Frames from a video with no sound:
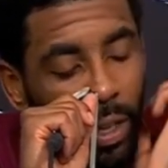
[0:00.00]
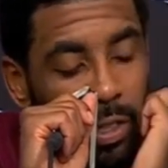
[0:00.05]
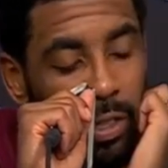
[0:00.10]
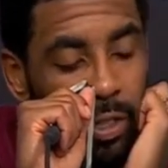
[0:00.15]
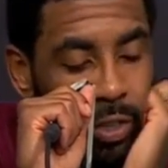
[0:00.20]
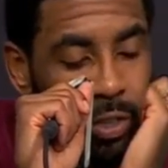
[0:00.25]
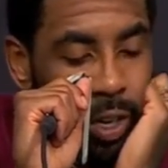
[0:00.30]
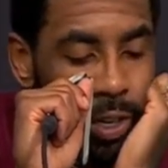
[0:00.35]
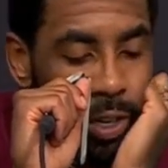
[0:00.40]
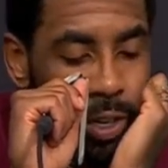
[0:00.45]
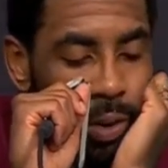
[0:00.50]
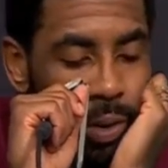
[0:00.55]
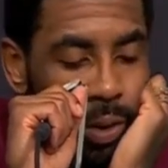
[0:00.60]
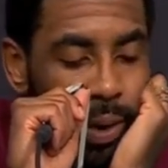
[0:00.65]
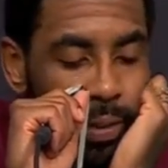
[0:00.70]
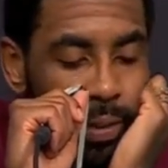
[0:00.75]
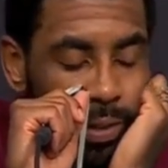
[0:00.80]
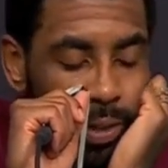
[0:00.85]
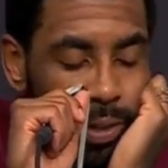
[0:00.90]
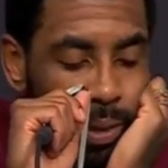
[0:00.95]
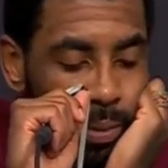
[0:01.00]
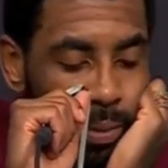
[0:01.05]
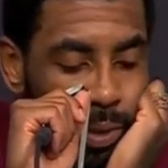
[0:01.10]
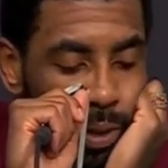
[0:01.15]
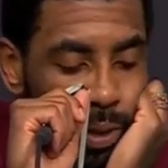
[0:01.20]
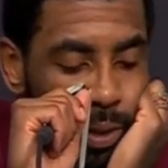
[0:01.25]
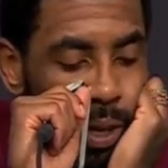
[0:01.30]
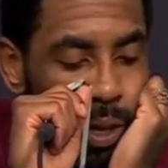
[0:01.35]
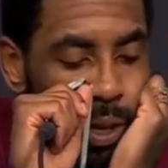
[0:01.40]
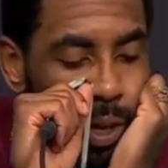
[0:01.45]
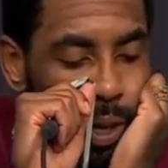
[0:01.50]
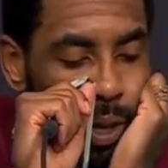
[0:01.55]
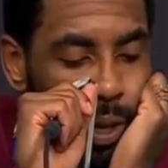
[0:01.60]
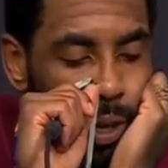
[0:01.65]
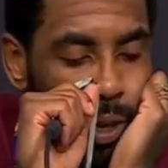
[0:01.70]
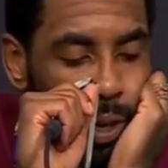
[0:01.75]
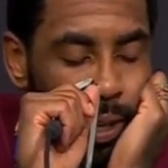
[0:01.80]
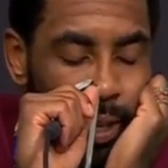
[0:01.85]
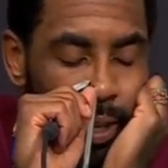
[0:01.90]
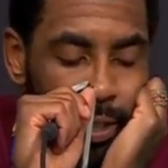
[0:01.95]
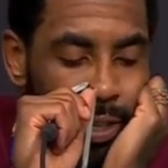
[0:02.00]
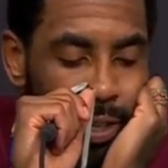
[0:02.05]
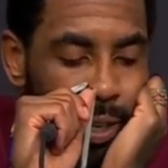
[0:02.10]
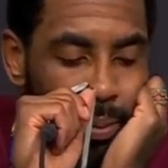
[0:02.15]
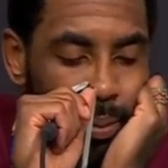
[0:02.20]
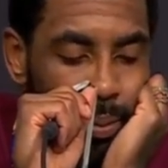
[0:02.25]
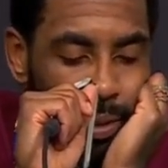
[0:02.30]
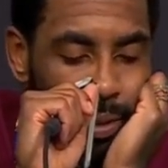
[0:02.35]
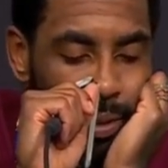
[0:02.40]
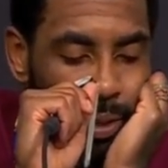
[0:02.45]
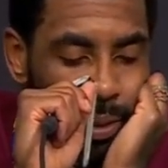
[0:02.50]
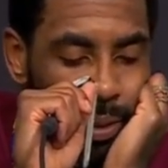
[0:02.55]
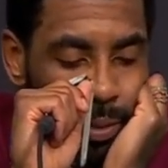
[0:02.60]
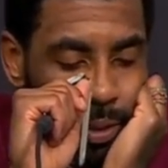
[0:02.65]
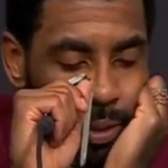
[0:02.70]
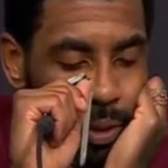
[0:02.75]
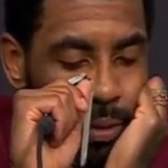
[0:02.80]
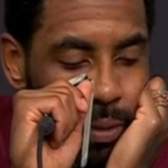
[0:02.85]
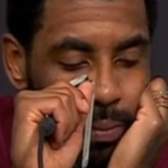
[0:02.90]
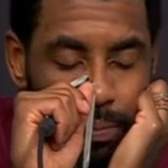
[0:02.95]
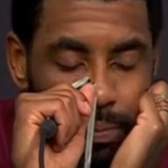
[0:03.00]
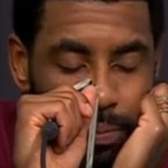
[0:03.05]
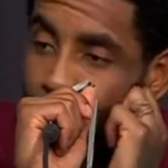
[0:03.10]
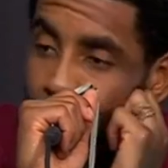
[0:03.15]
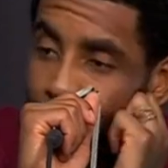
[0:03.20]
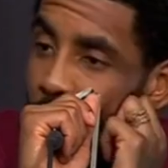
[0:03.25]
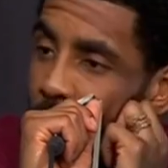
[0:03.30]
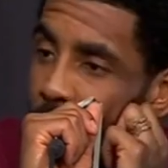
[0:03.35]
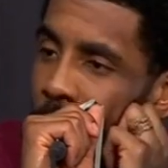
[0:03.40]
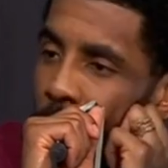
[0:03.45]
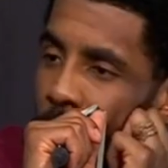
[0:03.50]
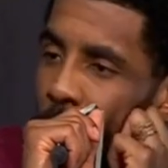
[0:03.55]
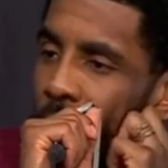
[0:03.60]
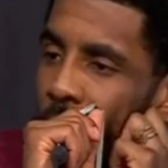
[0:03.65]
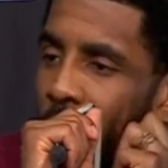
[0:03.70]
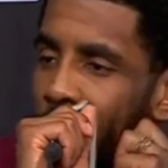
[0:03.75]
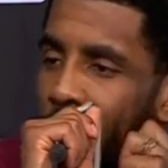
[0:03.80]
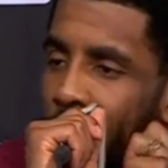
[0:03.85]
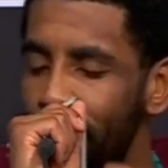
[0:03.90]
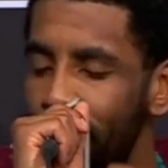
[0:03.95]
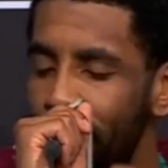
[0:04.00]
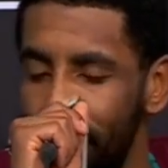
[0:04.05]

you're trying to go after something like a championship. So just taking one day at a